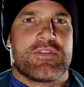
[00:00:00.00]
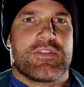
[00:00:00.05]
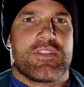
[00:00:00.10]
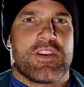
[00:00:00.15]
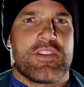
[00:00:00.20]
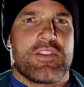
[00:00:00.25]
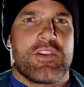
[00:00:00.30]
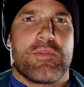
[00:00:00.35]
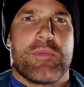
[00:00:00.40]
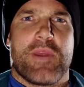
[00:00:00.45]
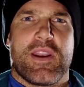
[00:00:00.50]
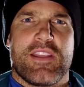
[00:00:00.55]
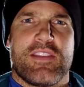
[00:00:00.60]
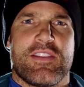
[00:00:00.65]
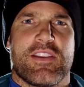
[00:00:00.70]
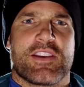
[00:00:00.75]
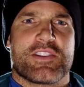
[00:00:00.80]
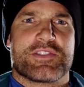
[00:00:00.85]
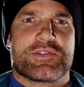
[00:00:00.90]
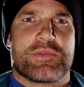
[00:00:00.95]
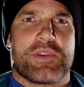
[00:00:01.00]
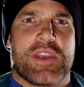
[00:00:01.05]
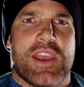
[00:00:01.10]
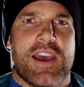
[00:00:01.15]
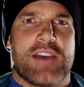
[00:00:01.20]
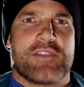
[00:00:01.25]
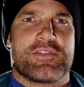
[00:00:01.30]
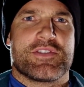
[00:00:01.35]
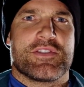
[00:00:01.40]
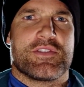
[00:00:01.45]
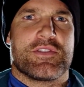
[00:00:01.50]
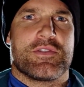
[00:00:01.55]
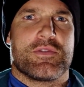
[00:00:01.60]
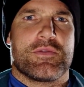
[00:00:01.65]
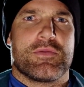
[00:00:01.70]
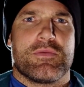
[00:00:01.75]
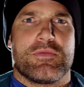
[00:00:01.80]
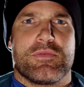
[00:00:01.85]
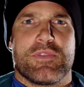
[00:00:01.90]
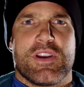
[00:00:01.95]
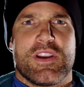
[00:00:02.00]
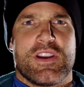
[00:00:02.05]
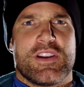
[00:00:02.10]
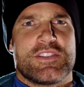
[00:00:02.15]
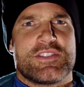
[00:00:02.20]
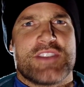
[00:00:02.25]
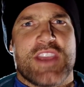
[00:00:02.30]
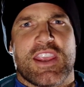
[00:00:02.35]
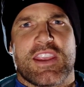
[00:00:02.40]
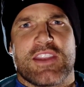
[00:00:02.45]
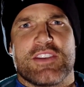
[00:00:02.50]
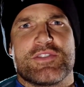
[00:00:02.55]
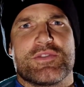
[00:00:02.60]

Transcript: And there are many things we have to take